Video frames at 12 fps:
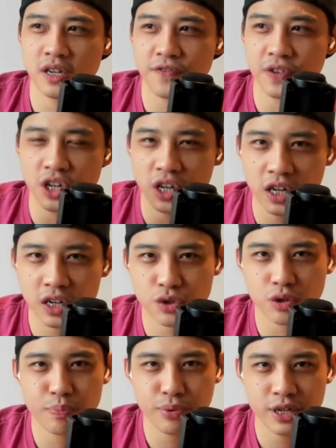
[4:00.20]
different
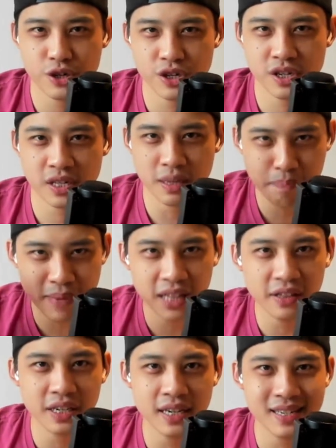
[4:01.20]
hooks or bridges, the
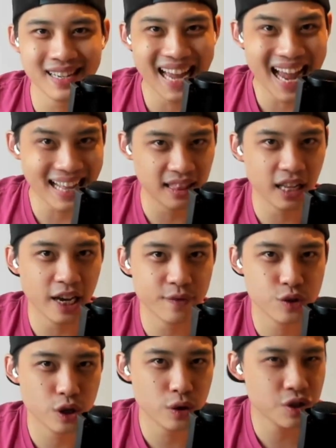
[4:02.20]
melodies at
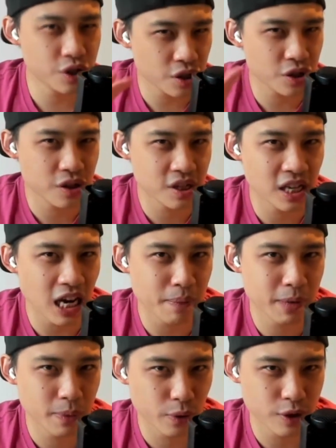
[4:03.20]
live shows just to see
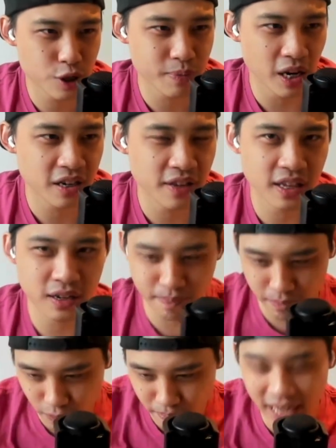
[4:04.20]
how people respond and
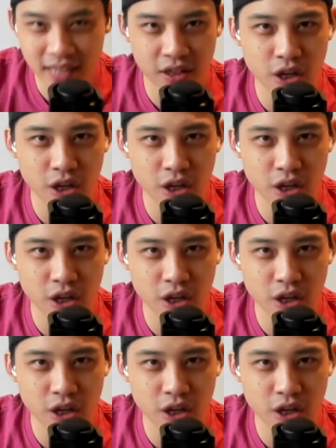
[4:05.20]
then make a